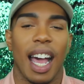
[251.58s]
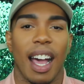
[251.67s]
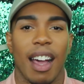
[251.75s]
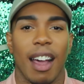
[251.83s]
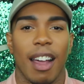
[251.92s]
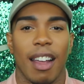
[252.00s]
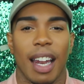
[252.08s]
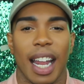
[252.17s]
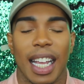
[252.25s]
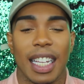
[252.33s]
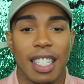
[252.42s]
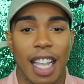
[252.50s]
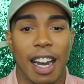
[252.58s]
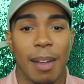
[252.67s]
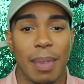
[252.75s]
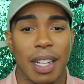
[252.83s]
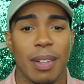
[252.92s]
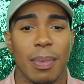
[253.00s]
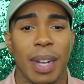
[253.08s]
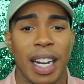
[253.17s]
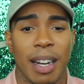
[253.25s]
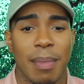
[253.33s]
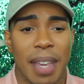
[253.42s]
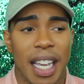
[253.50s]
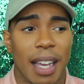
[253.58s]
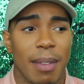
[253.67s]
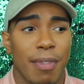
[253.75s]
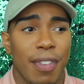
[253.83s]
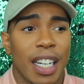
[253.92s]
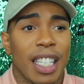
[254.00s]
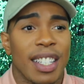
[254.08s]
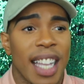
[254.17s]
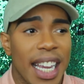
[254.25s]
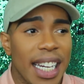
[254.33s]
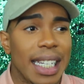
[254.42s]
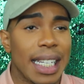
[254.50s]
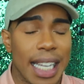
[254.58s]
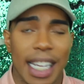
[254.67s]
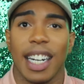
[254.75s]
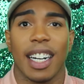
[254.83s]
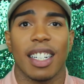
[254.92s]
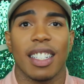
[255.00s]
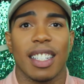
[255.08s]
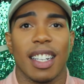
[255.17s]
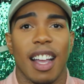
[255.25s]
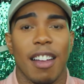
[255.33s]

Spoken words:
Like I said, I've been wearing makeup for 10 years